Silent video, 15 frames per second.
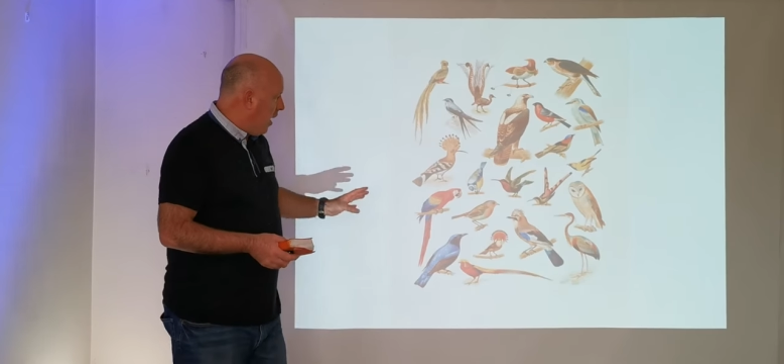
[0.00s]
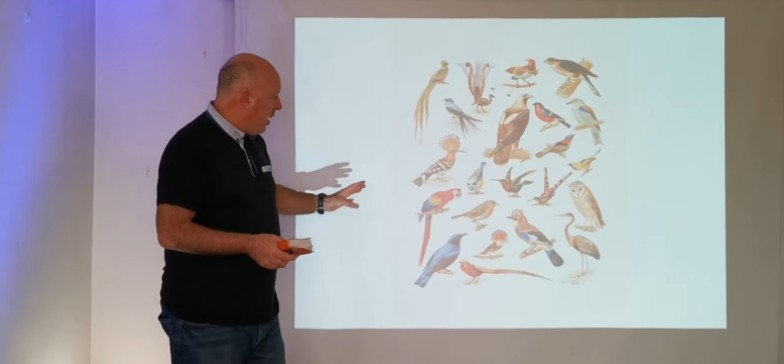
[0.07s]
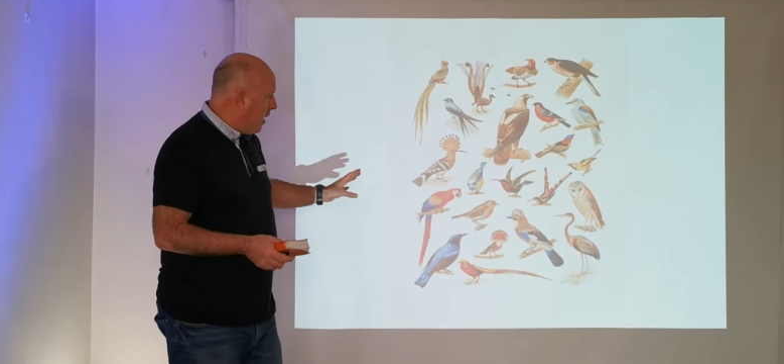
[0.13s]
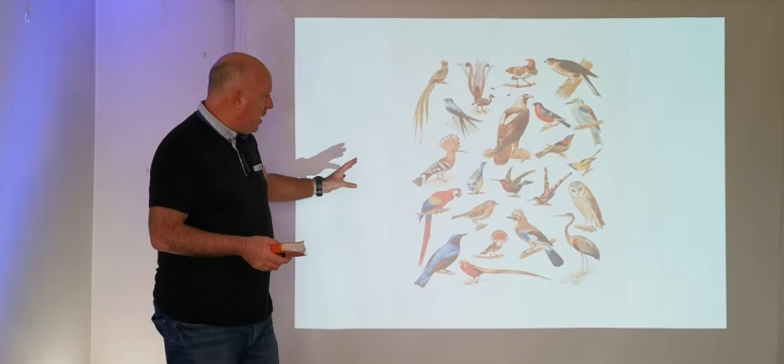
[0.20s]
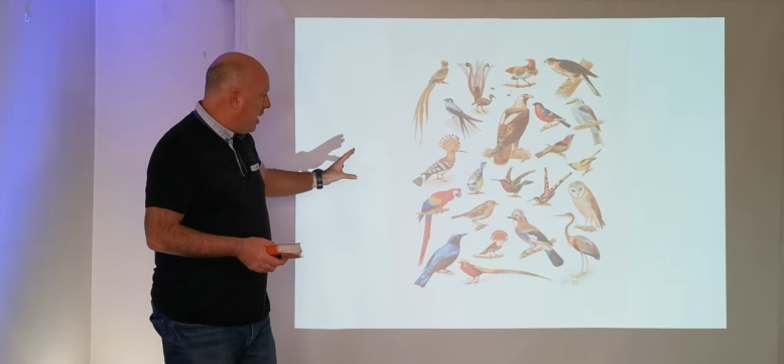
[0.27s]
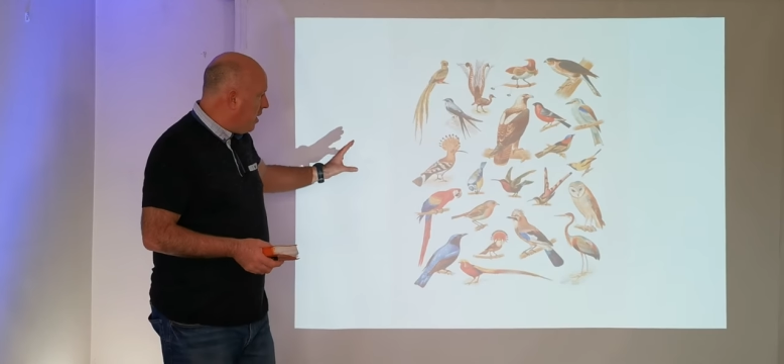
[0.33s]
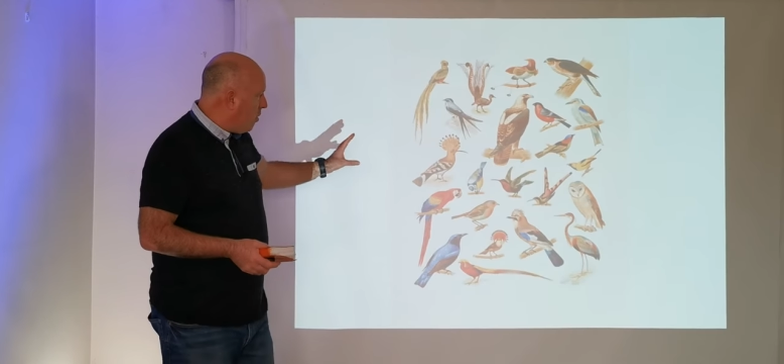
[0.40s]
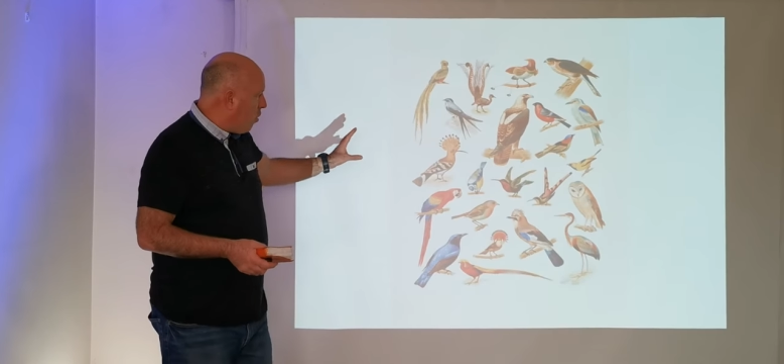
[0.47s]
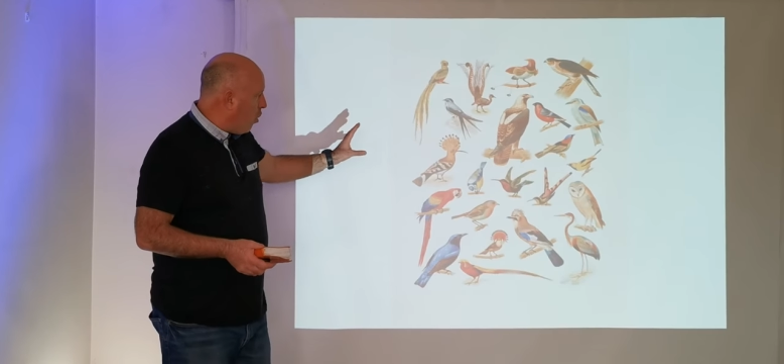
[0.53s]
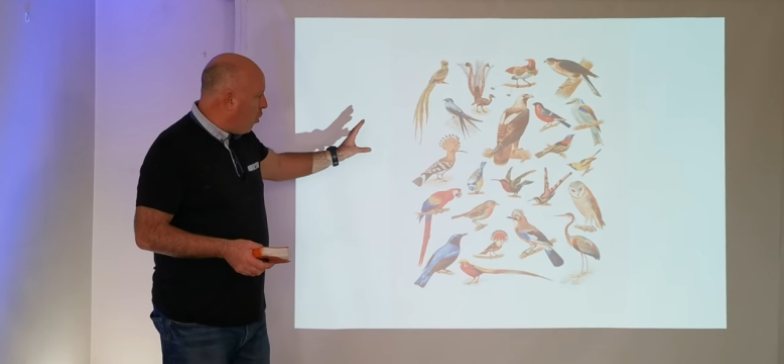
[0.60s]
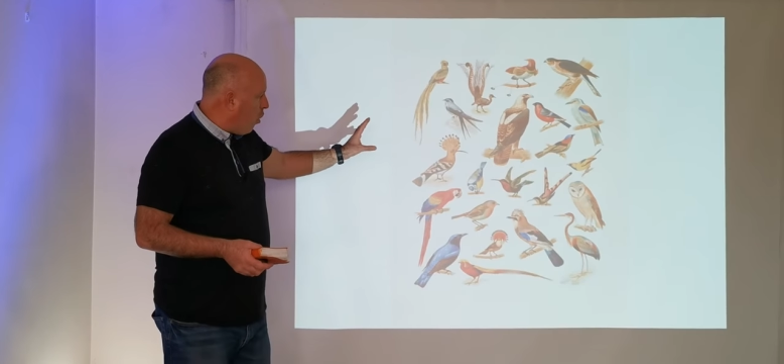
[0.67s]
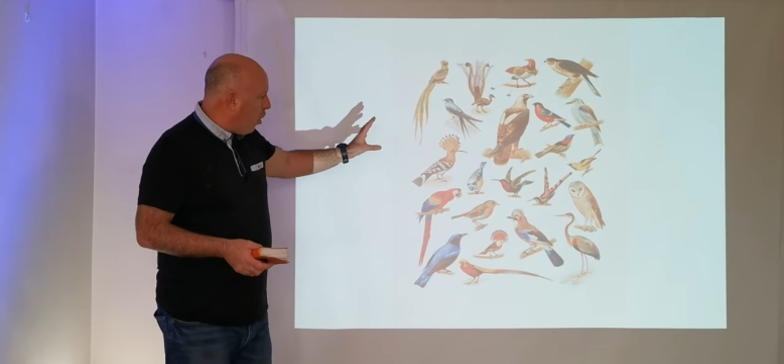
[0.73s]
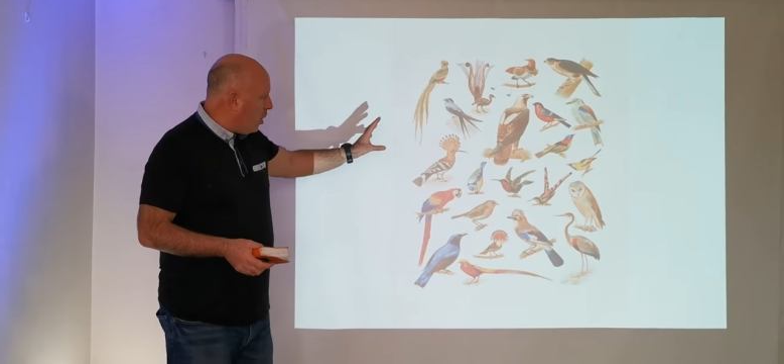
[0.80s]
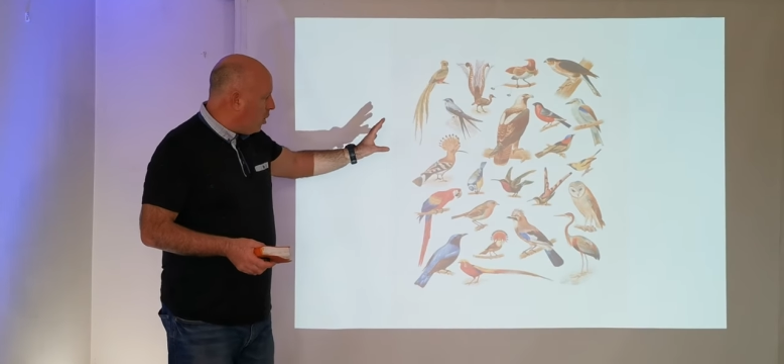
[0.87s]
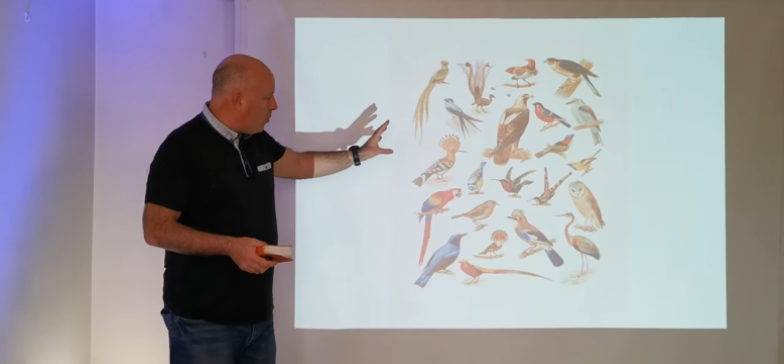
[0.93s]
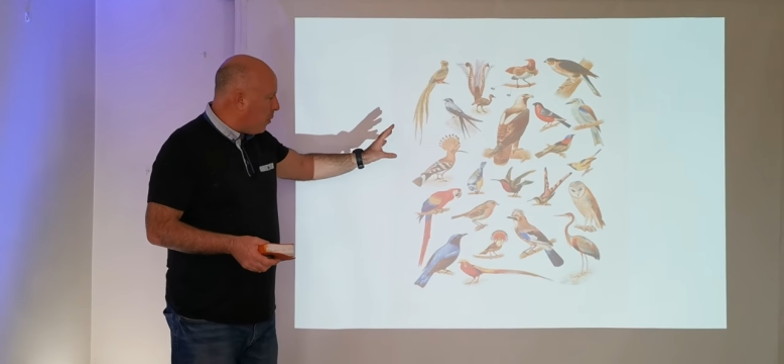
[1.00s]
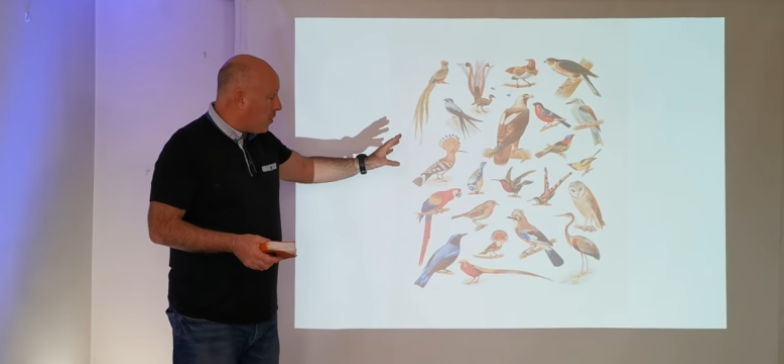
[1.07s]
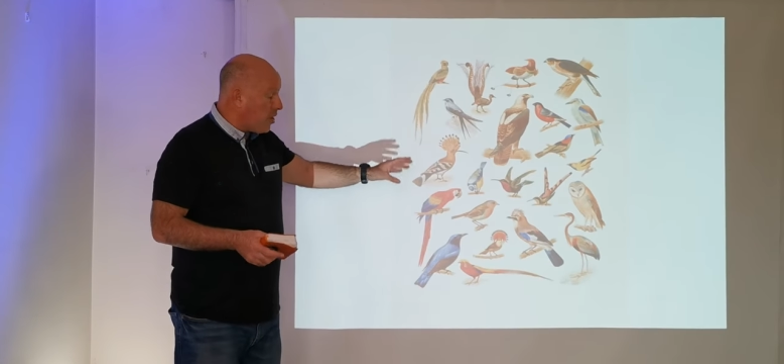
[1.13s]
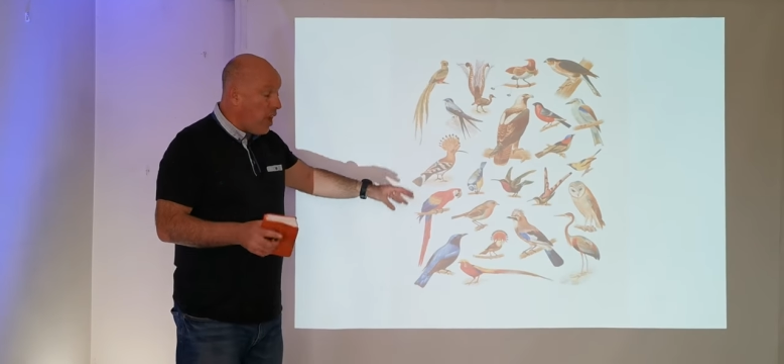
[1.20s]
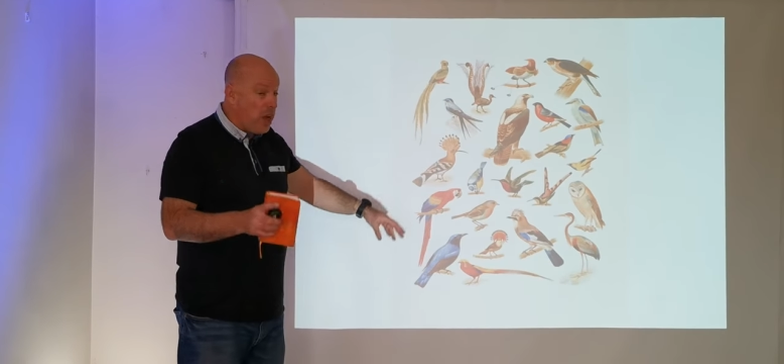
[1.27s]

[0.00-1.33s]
And here are all the birds.